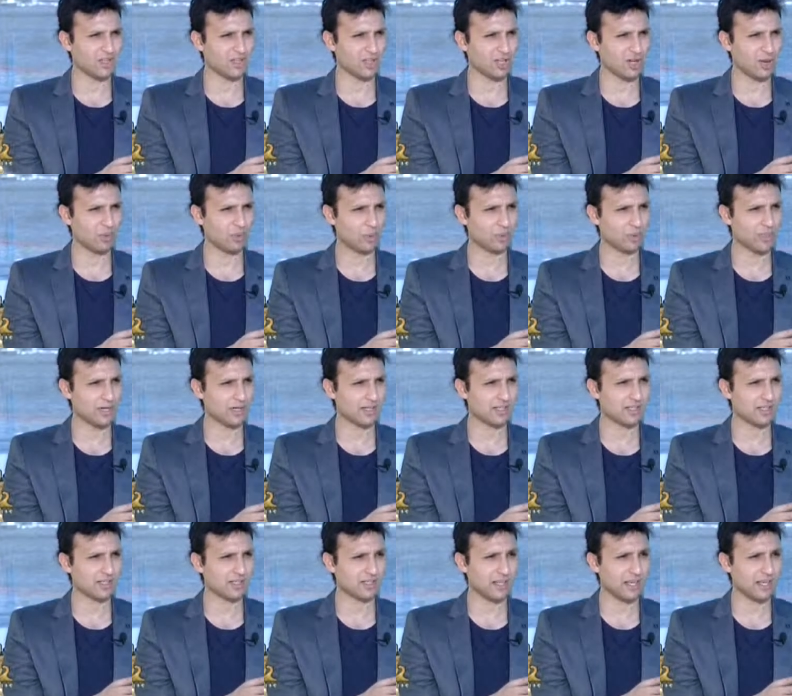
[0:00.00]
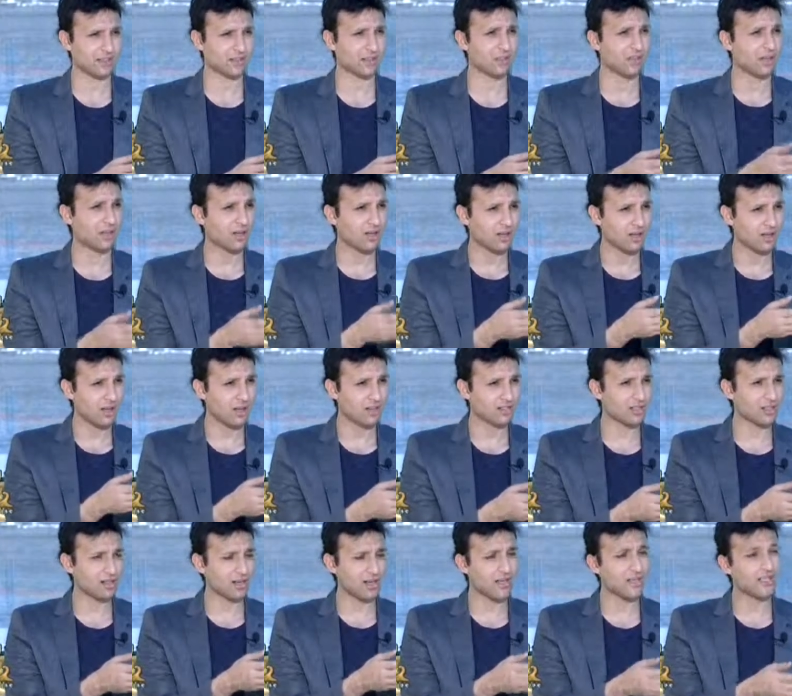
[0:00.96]
in the coming minutes is that
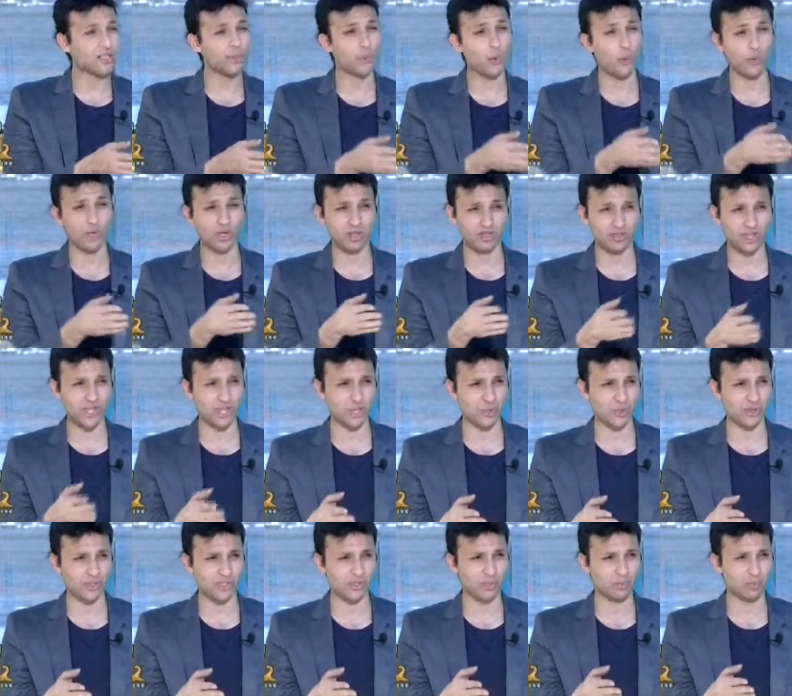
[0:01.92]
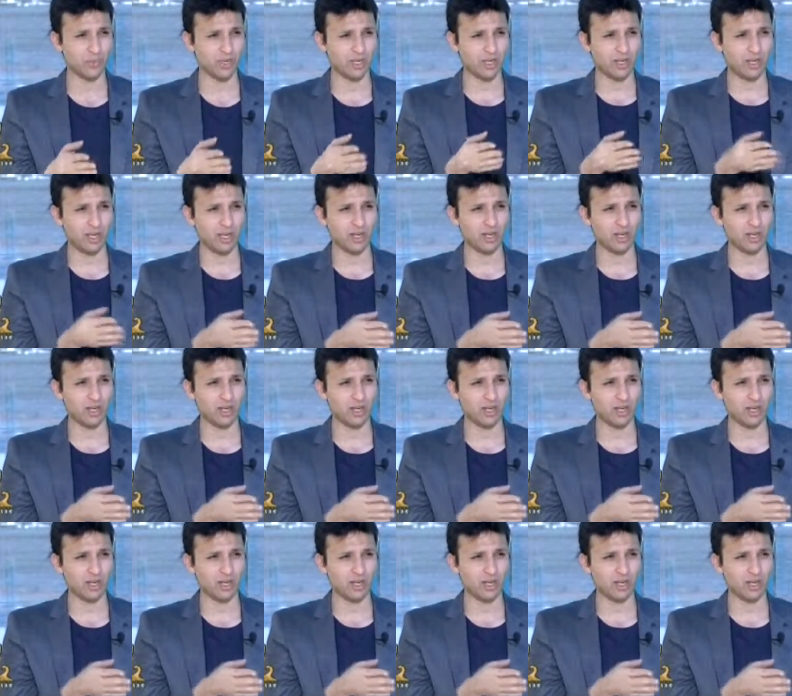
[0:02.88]
Qatar is supporting terrorism,